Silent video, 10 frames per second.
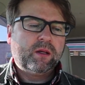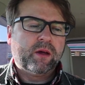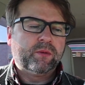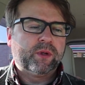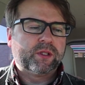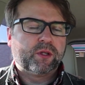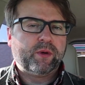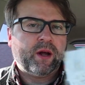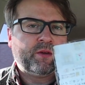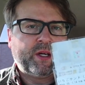It was
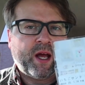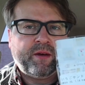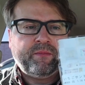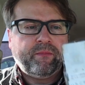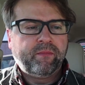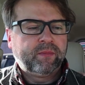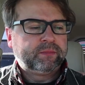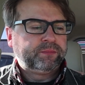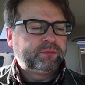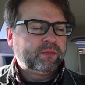300 yen,
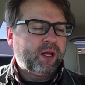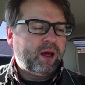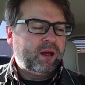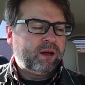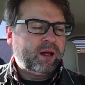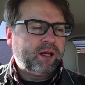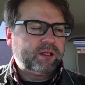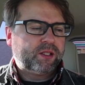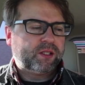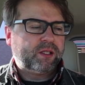and I
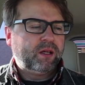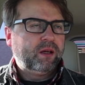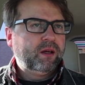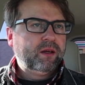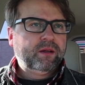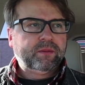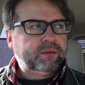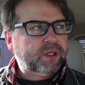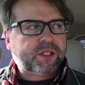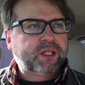guess
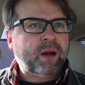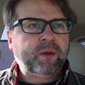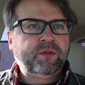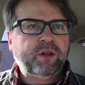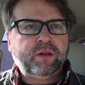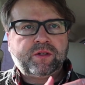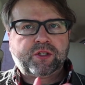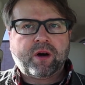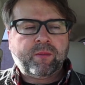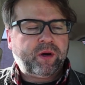this time of year
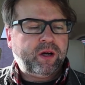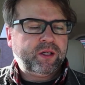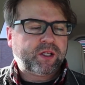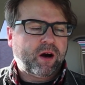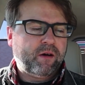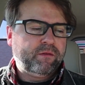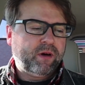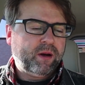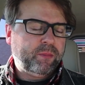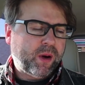strawberries are
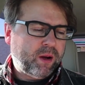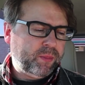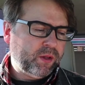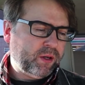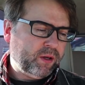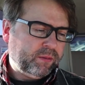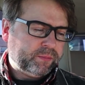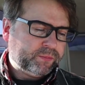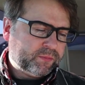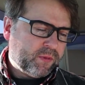very popular.
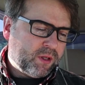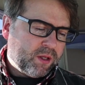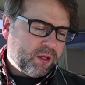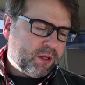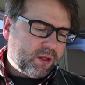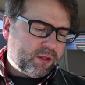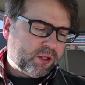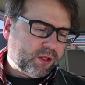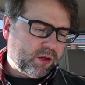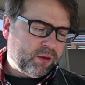
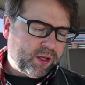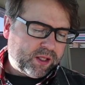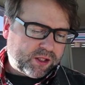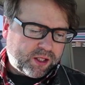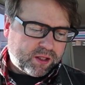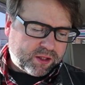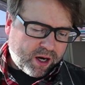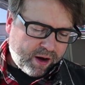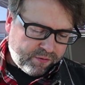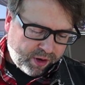So let's
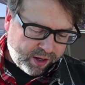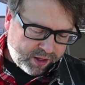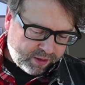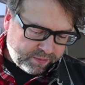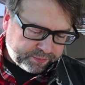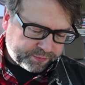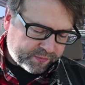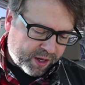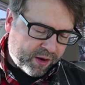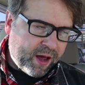dive right in.
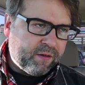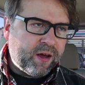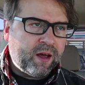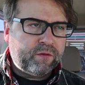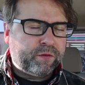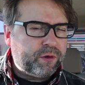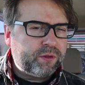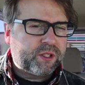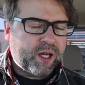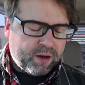Now I have had
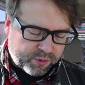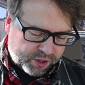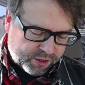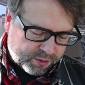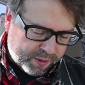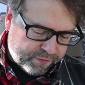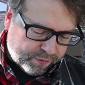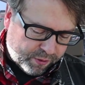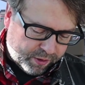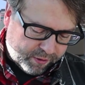fruit sandwiches
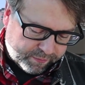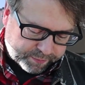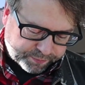before